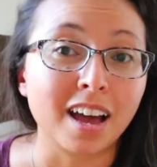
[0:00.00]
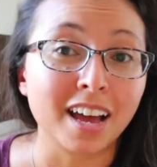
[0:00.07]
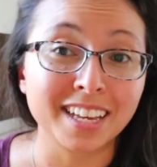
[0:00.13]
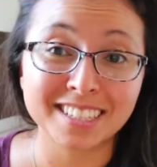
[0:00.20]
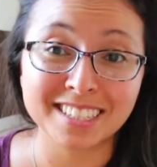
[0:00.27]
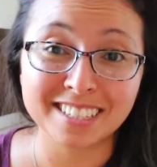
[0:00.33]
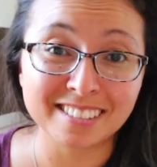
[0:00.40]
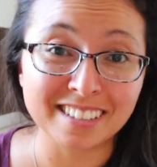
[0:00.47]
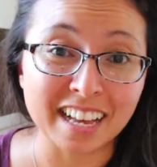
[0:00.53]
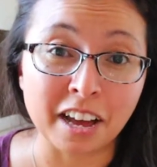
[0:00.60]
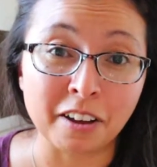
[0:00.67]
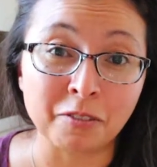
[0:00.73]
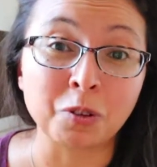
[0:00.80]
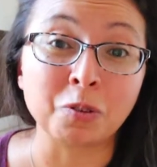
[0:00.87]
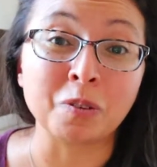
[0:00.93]
I still
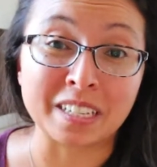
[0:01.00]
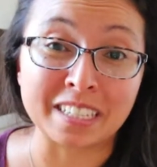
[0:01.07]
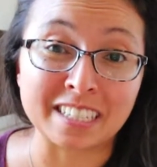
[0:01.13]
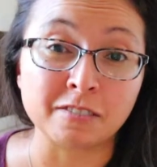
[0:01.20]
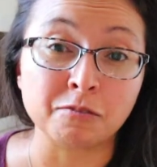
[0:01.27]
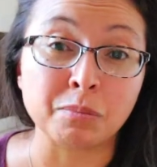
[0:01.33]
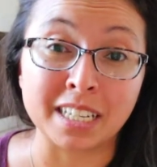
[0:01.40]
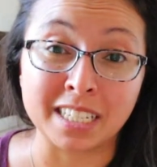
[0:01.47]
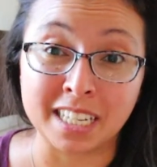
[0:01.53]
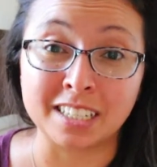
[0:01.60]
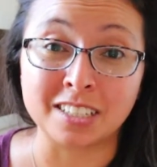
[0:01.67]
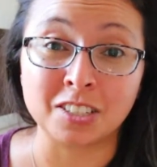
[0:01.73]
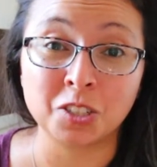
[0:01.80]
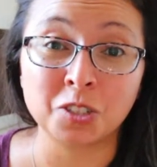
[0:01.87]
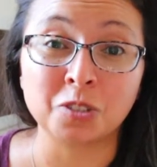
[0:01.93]
have the rest of my day
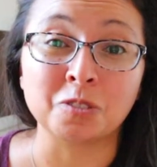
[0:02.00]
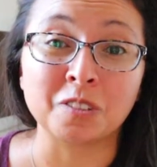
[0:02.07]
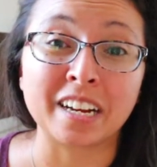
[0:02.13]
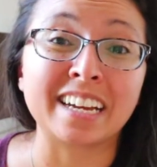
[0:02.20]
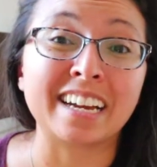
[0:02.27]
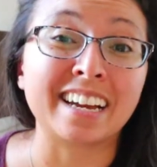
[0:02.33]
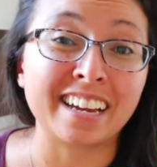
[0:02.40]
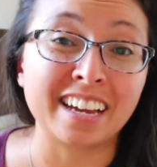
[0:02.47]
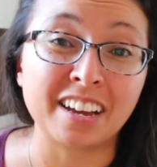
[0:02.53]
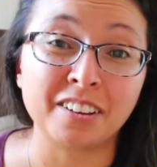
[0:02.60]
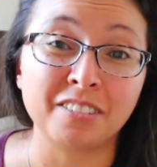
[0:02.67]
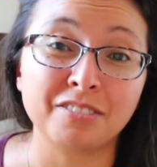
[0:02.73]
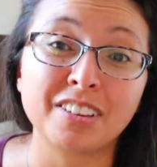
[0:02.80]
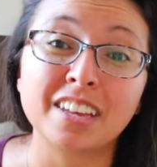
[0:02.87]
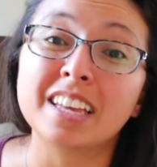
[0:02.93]
to do, right? I
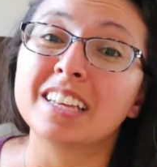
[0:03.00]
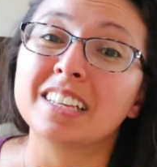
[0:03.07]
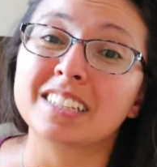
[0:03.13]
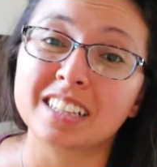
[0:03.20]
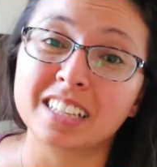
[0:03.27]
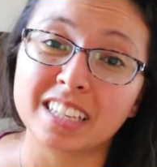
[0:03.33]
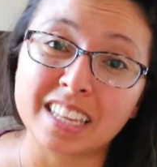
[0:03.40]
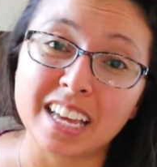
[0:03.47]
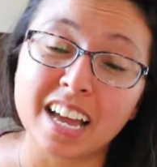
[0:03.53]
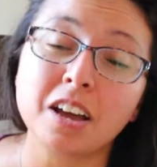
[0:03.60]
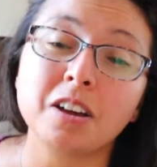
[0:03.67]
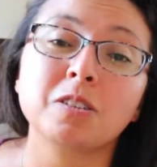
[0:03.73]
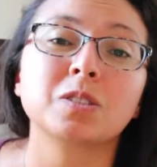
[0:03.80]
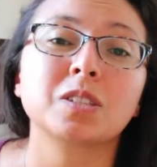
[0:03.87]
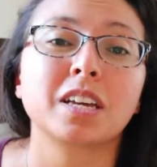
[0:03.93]
have to clean the
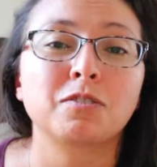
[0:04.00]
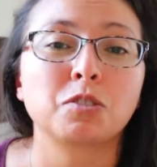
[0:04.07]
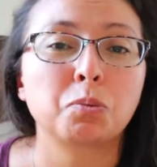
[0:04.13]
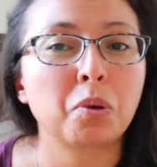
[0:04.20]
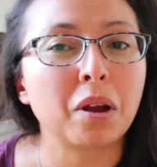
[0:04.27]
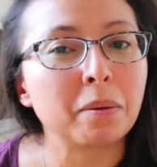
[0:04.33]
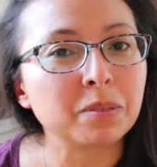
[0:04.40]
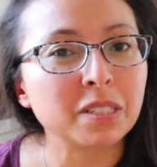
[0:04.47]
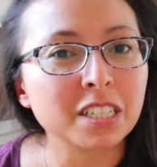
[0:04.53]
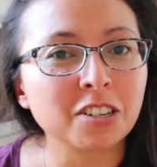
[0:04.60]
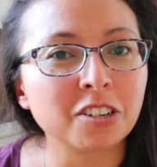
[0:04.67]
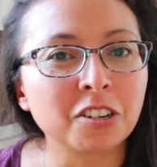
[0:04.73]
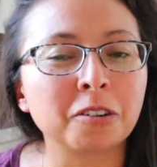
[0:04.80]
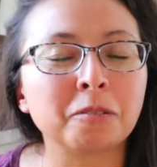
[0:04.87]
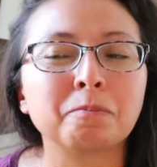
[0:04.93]
house, I have to prep
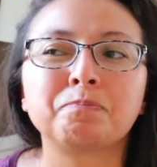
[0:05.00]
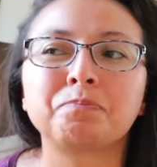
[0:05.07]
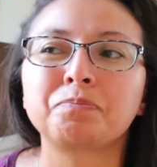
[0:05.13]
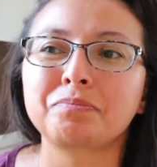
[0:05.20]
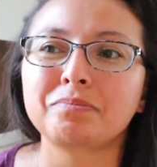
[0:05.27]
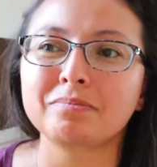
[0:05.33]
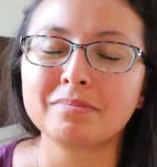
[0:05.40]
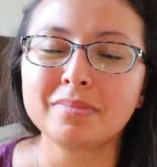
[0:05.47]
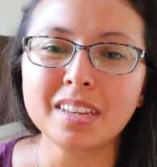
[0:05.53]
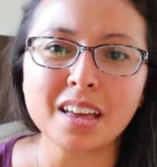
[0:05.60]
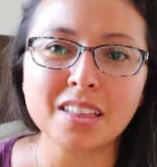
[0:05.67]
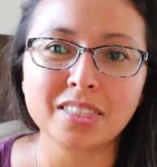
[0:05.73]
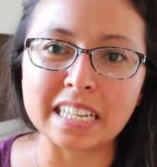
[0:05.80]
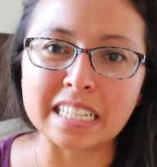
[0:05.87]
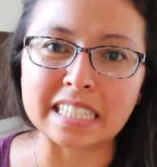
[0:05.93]
dinner,
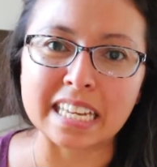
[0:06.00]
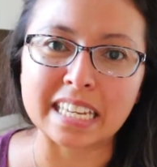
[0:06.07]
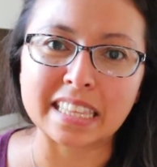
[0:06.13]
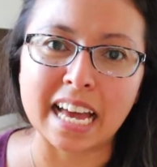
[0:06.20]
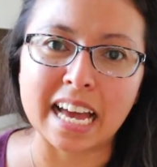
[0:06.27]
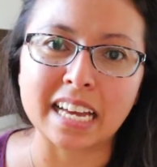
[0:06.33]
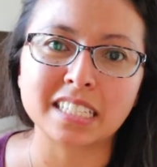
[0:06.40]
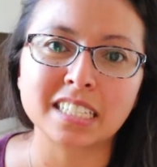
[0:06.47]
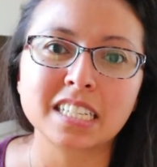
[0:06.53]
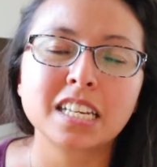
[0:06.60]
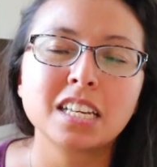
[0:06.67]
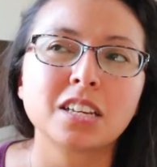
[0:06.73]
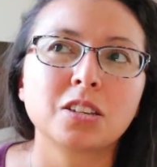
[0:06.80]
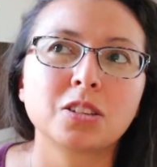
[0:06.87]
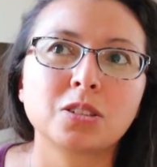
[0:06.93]
things like that.
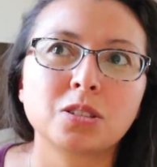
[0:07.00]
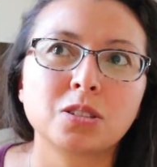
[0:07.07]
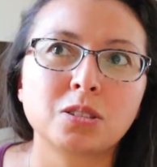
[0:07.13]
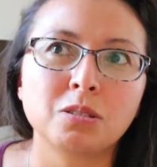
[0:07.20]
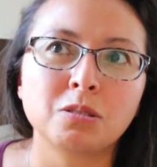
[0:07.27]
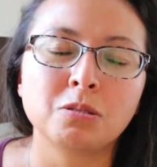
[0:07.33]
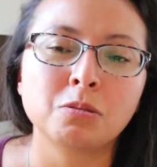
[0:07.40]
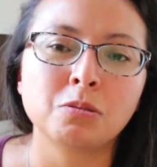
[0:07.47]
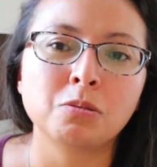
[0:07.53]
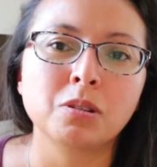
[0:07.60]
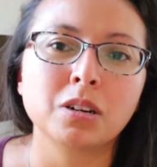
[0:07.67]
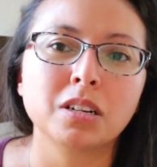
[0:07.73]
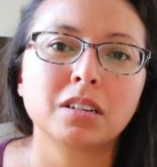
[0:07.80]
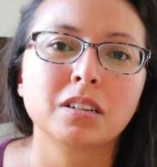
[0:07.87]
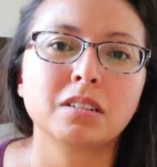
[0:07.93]

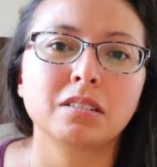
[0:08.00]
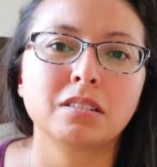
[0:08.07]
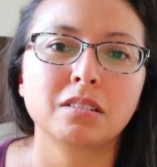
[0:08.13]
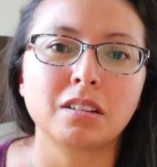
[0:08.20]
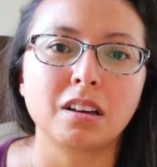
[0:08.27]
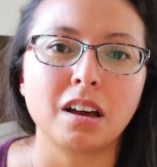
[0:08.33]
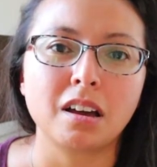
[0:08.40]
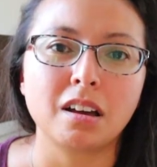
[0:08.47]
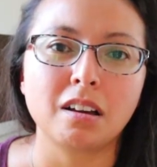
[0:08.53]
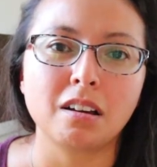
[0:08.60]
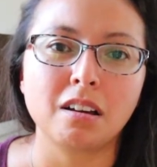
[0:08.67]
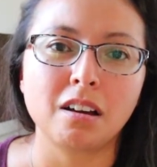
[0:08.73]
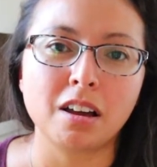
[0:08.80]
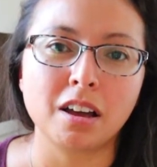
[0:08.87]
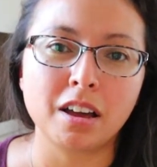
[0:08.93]
So
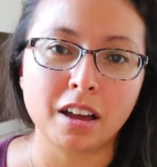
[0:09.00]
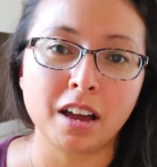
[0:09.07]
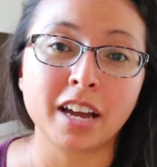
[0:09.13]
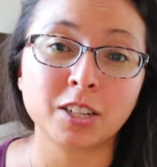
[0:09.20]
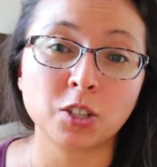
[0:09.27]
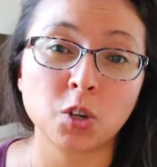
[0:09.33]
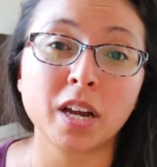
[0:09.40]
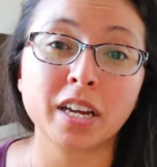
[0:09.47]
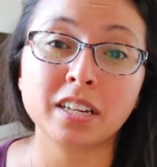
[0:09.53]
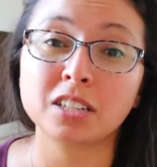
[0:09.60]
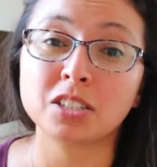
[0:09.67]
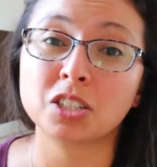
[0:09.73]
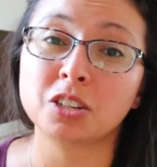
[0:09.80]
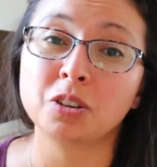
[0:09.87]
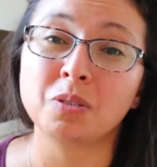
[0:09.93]
I try
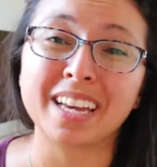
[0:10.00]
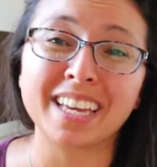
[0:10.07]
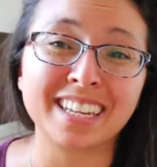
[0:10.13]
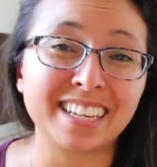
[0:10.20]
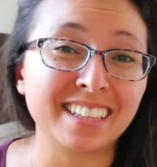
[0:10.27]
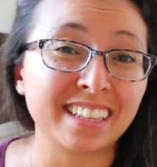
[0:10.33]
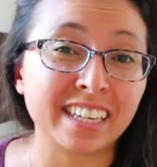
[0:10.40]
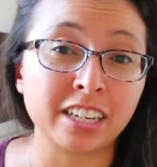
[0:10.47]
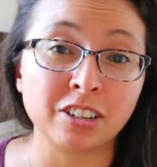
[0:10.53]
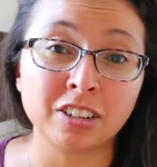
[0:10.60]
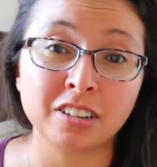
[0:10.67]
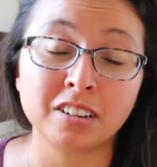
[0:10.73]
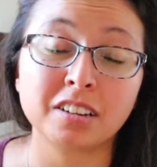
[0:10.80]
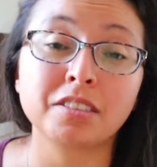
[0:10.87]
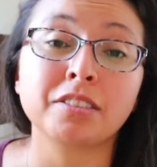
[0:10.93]
not to go any
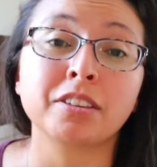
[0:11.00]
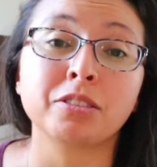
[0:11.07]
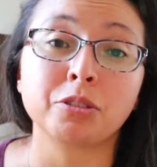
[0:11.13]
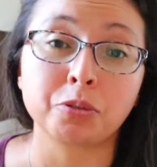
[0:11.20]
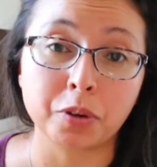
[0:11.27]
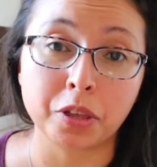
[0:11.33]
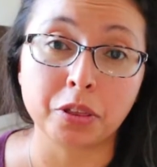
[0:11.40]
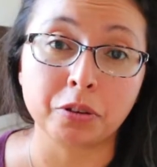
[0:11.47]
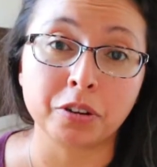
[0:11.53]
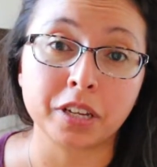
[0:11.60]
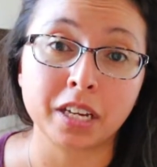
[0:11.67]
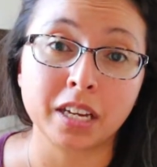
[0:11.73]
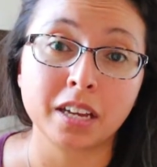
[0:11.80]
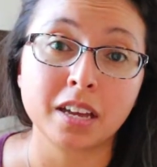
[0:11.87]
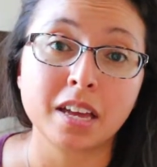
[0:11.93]
later than
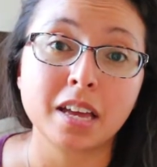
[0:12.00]
3:30.